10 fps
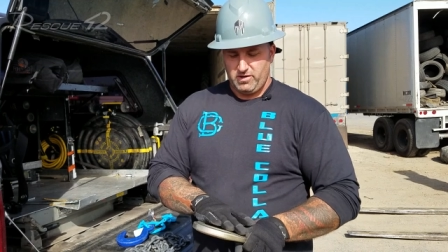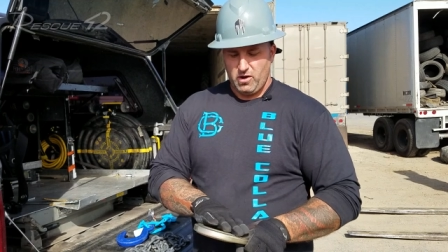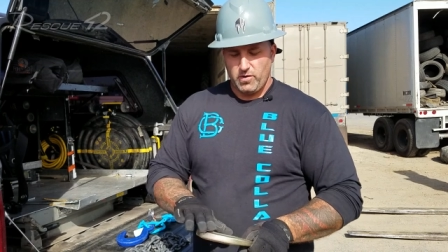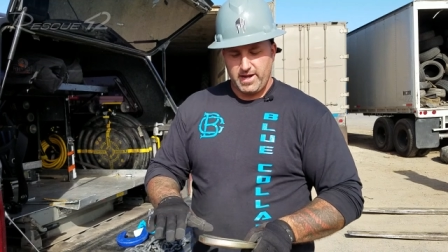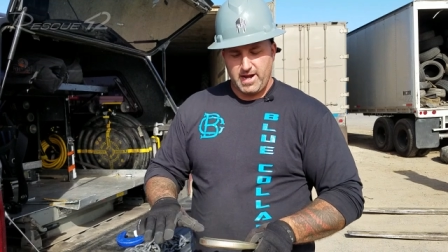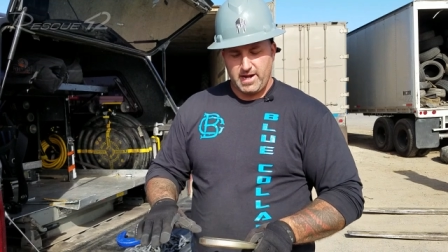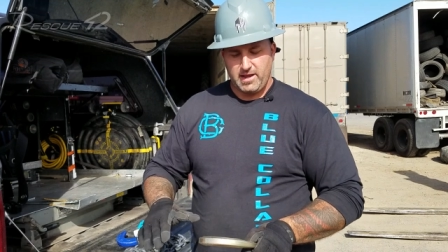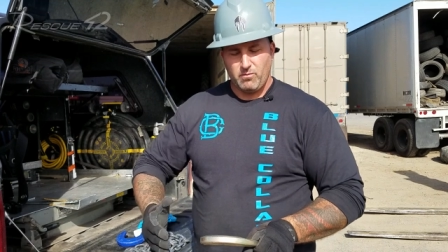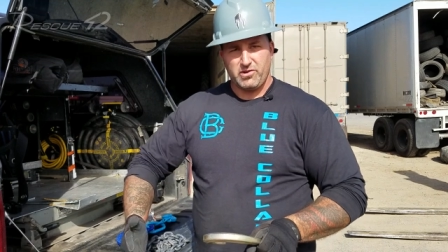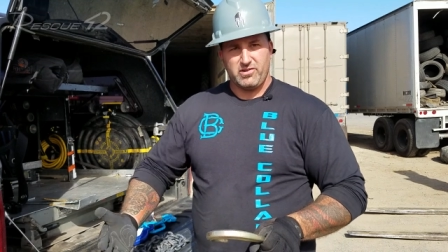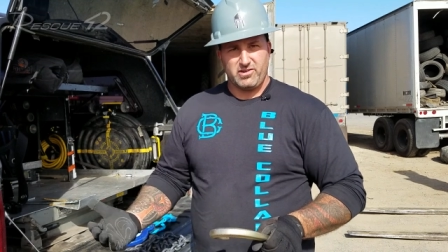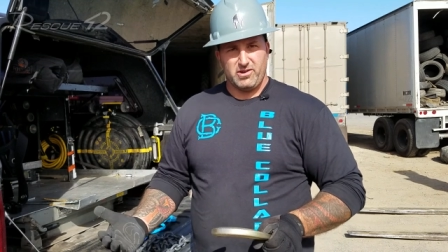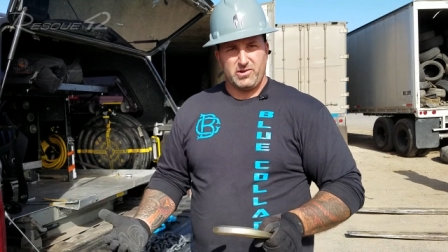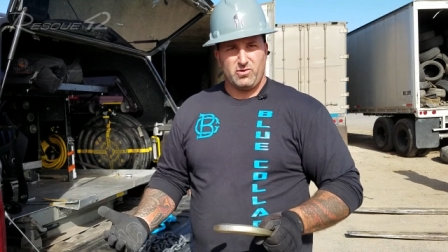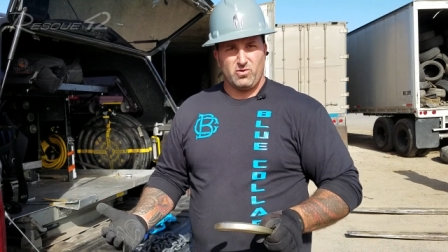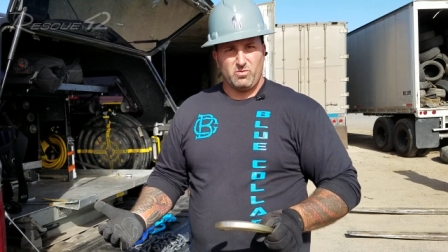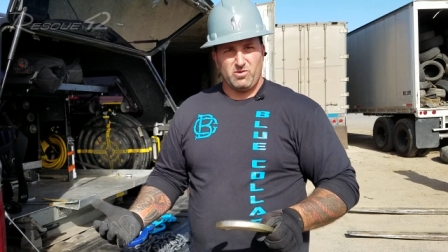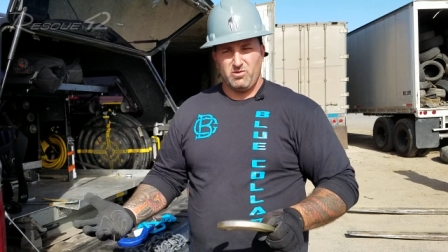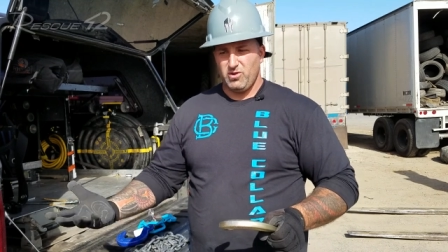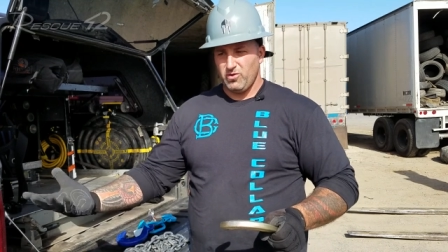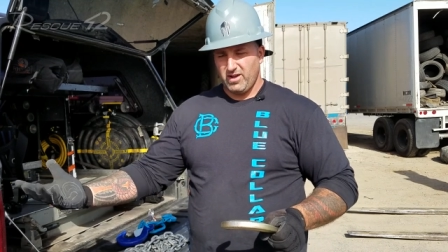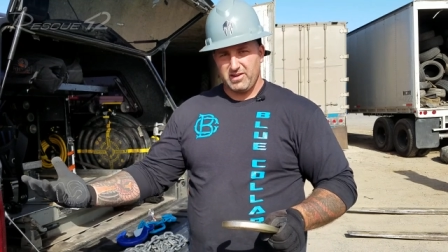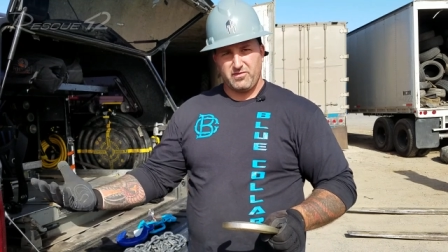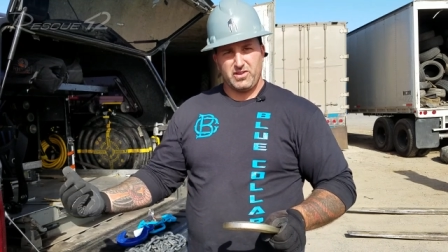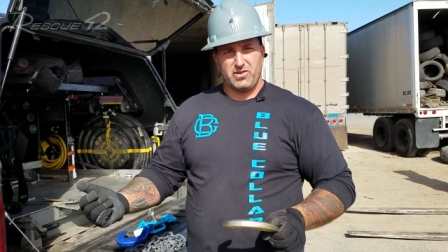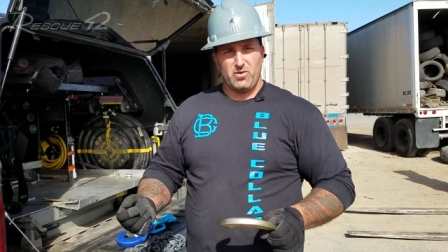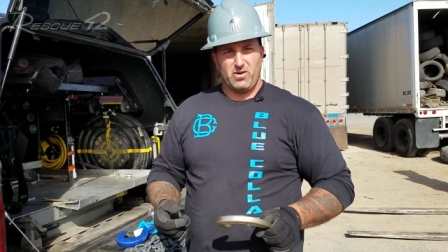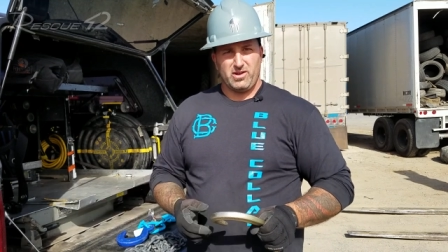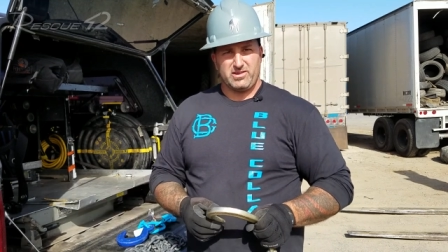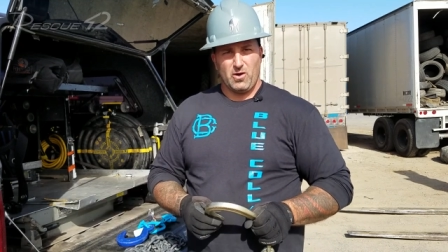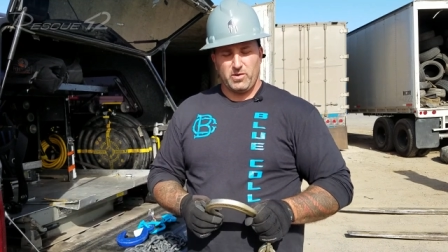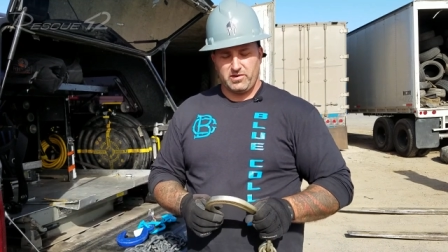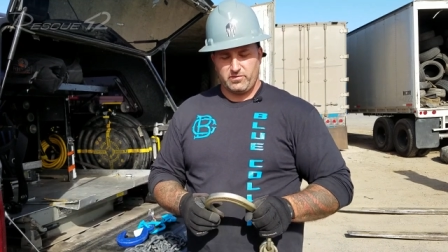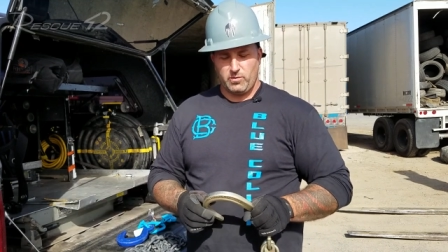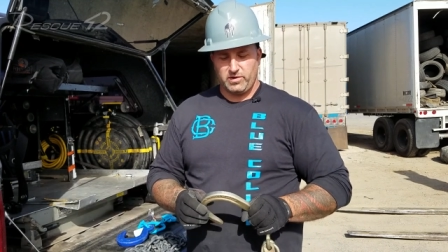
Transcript: coating on it, which is going to utilize for the tow, uh, tow industry.